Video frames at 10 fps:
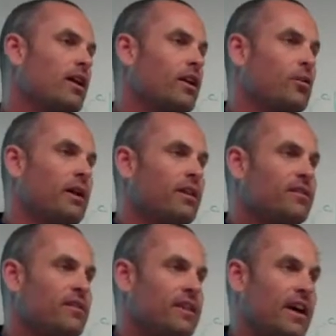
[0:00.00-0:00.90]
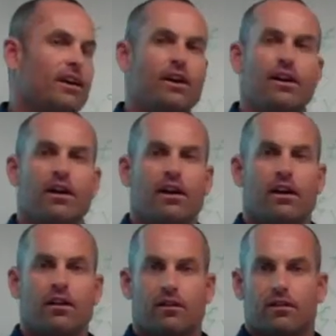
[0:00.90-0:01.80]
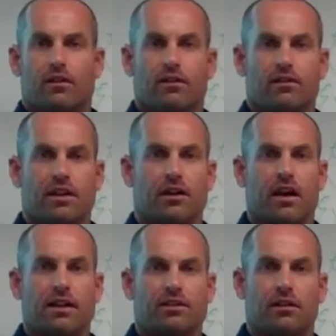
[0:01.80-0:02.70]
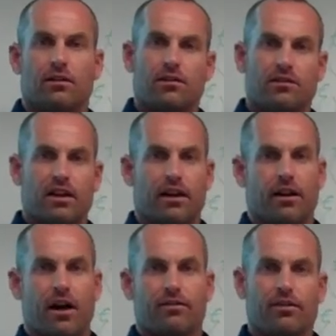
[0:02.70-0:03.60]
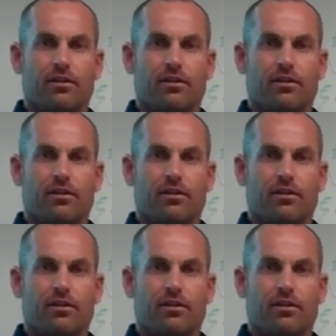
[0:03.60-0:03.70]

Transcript: it a little bit. Okay. Stay classy. Signing off.